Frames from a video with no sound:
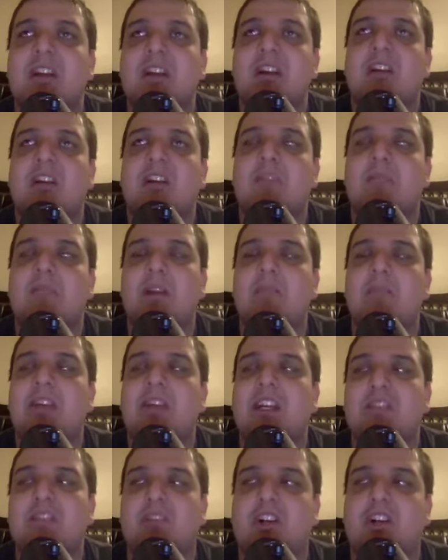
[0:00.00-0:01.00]
P B
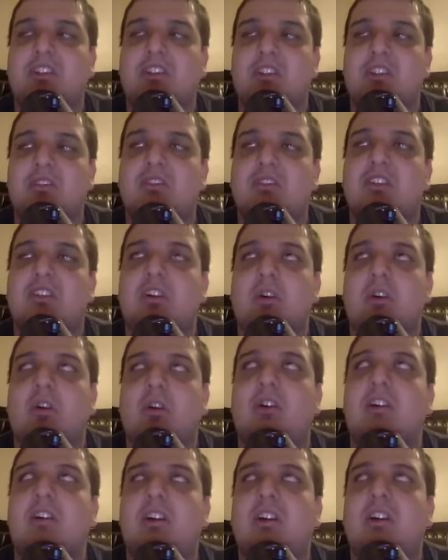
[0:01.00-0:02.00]
S, Fox News, or
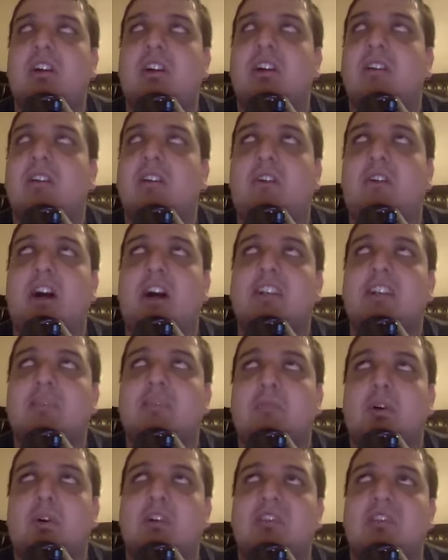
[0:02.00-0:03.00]
your Fox
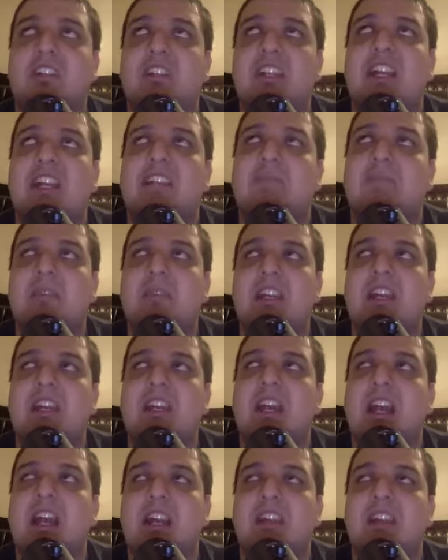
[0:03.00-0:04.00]
Sports, E S P
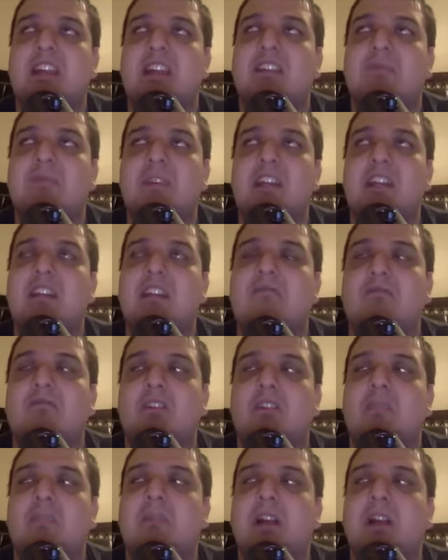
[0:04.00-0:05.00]
N, E S P N
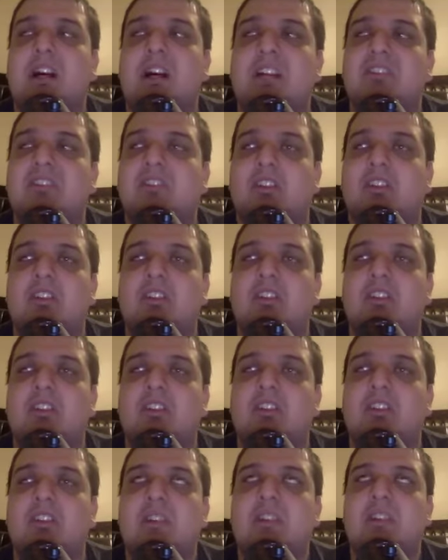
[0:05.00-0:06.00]
Plus, or your
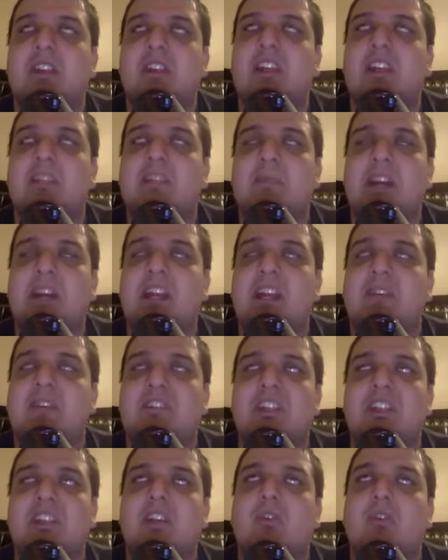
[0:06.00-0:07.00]
E S P N
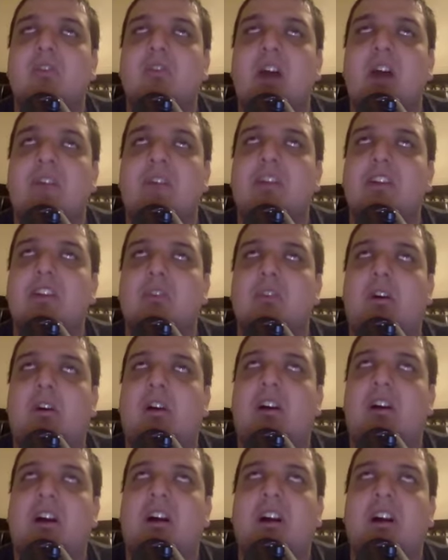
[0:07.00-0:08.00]
F C, whoever you
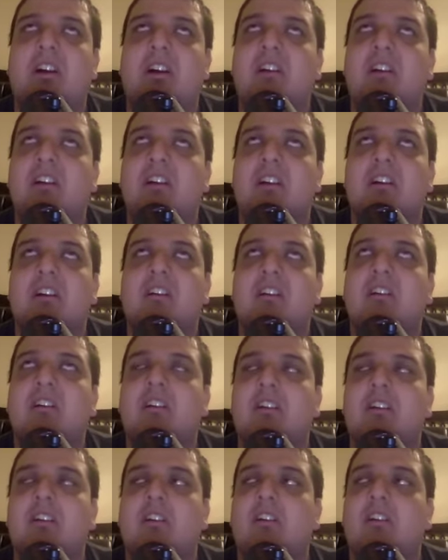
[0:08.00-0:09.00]
are,
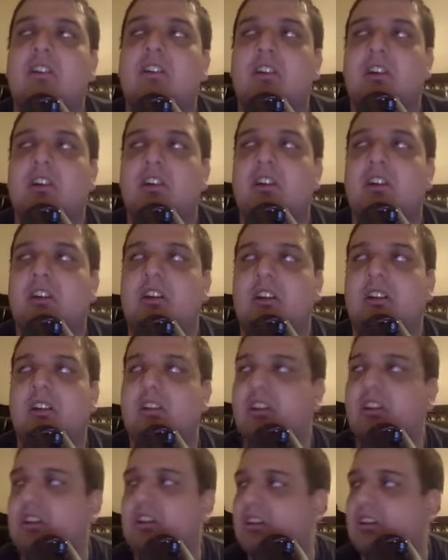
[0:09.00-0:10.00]
your your your
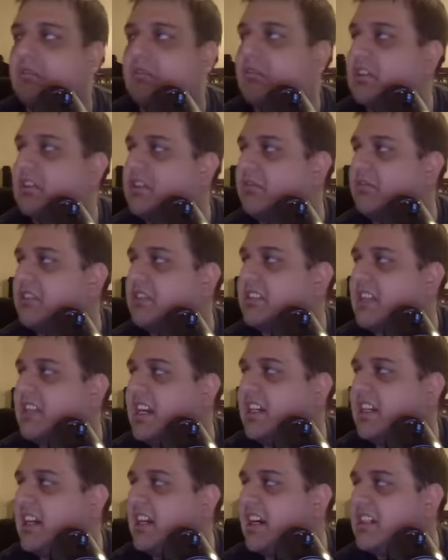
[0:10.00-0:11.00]
your what's what's
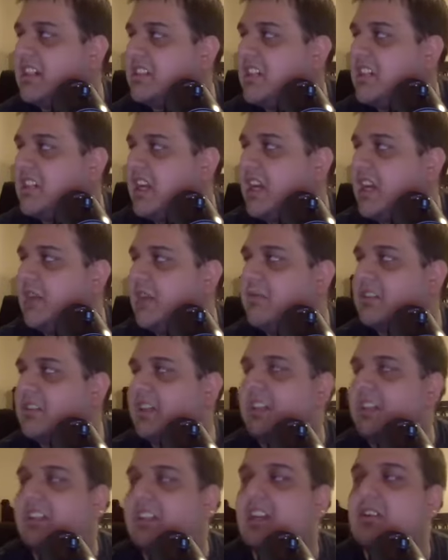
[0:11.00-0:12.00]
that guy's name? He's
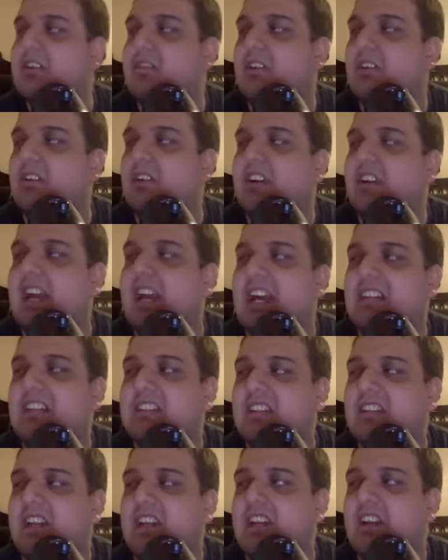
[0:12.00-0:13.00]
got that New York
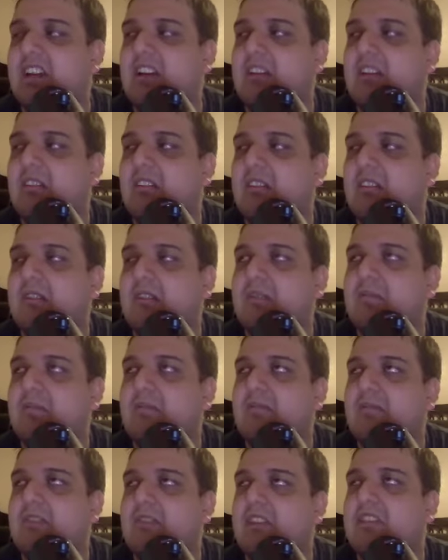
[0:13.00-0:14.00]
accent.
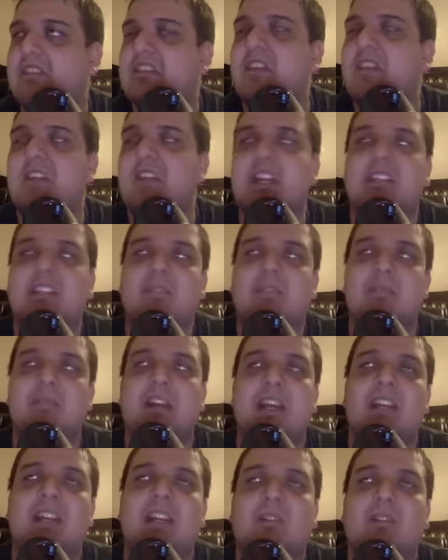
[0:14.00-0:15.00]
Stephen A.
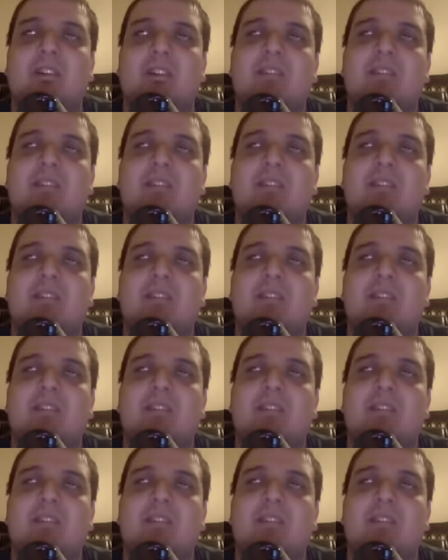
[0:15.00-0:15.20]
Smith or whatever.